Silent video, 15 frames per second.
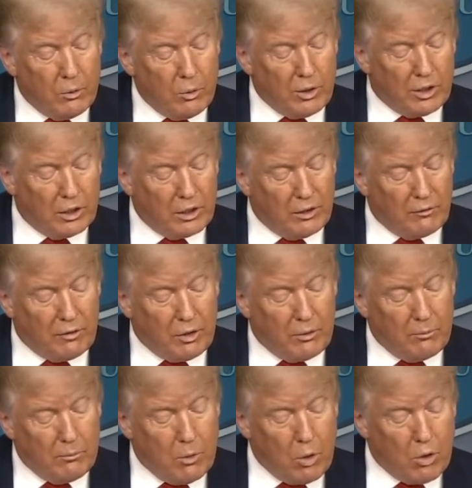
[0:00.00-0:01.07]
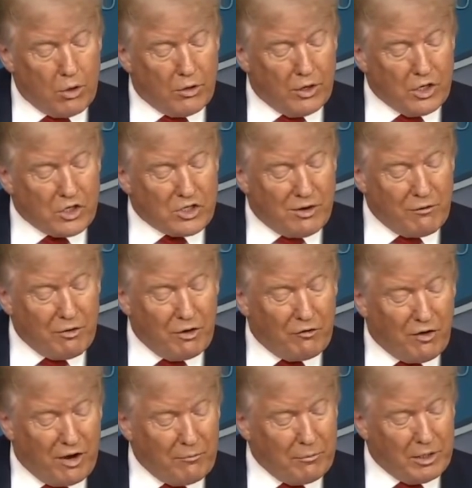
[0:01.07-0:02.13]
We delivered more than
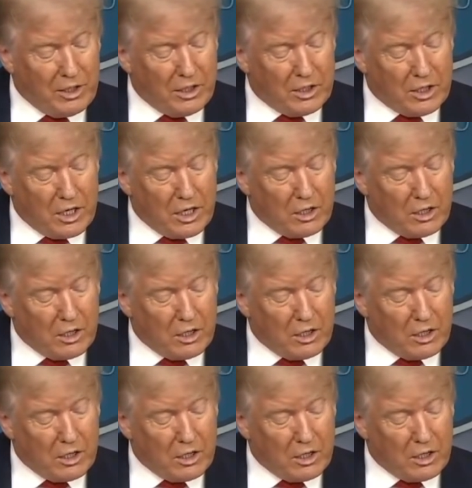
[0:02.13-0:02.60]
$75 million